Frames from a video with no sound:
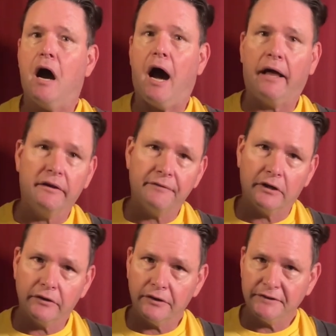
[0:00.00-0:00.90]
I live in
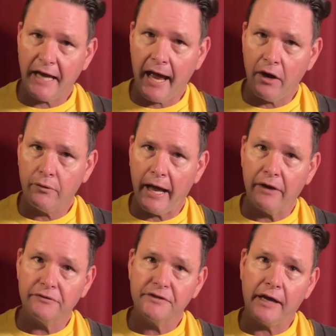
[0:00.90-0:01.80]
a little town
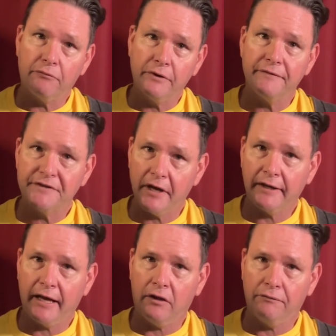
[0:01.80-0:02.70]
outside of
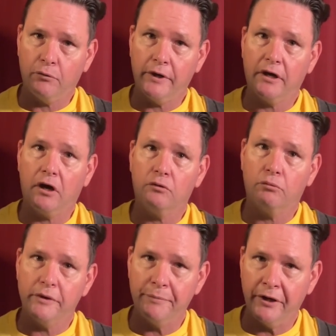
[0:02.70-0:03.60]
Riverside, California
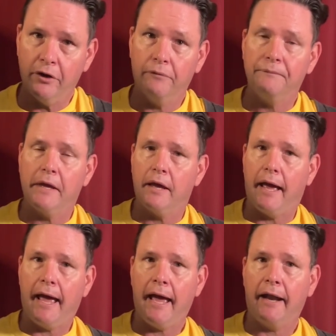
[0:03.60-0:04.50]
called Ribido,
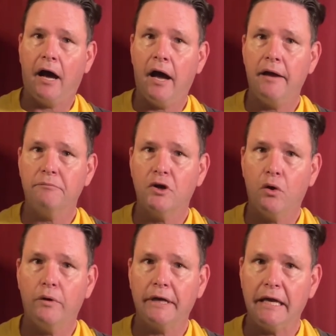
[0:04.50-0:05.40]
and I am
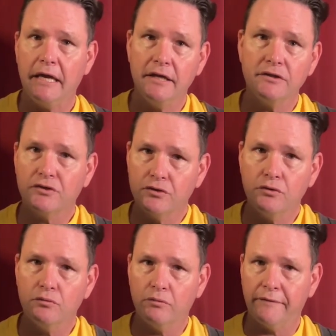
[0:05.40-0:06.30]
going
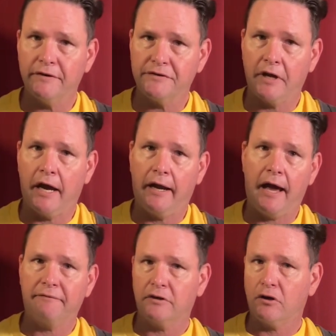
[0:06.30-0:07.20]
into Riverside.
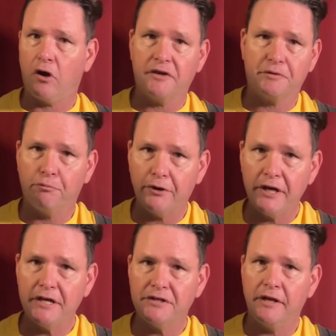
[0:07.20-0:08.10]
I have to cross a
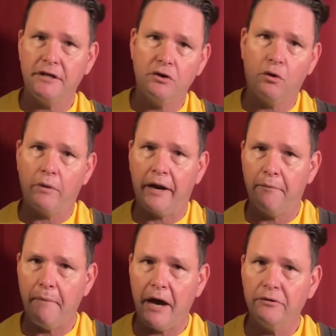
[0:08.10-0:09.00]
bridge and then you go around
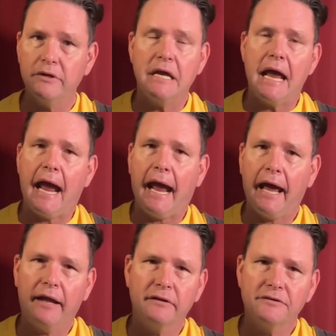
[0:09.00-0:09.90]
a mountain,
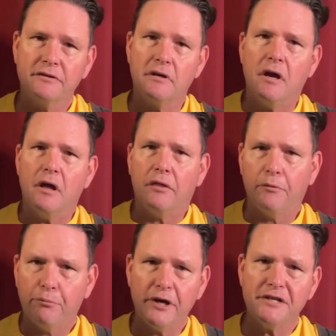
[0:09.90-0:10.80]
and
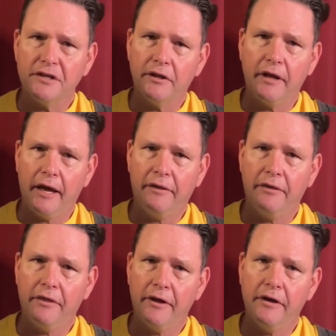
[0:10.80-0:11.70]
the bridge and
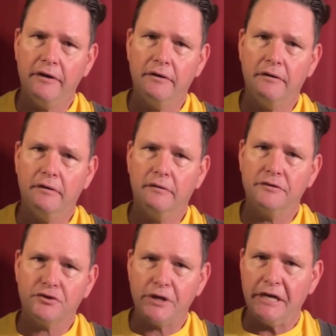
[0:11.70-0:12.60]
the
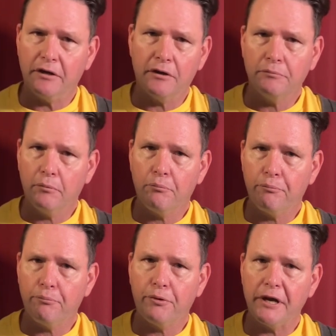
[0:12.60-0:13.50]
street are
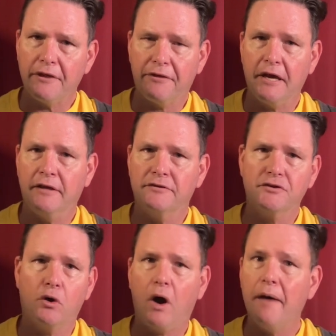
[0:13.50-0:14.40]
pretty thin,
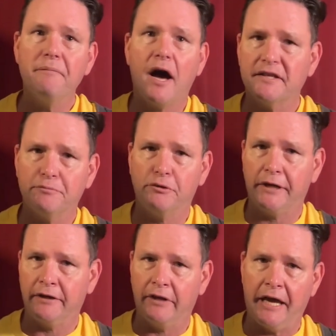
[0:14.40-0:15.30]
so I'm not
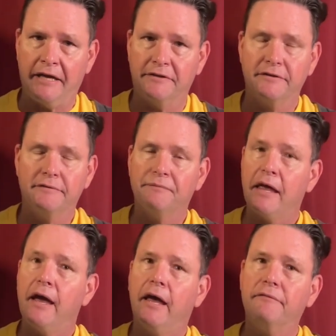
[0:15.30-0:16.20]
splitting lanes.
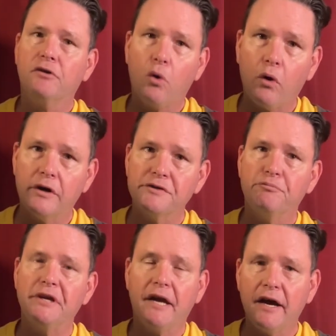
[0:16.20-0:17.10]
And of course,
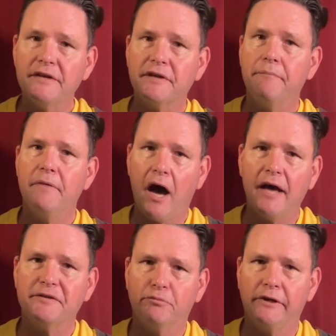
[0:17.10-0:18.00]
because I'm
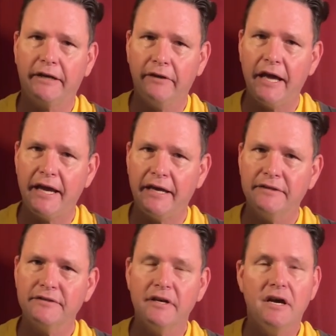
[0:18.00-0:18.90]
not splitting
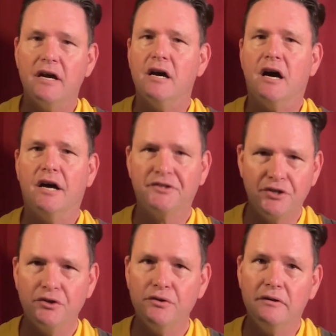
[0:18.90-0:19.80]
lanes, a
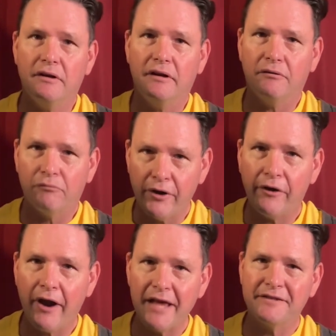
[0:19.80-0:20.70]
dude
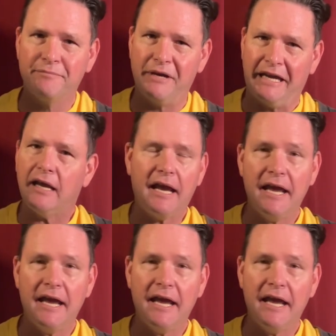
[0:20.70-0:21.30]
rear ends me.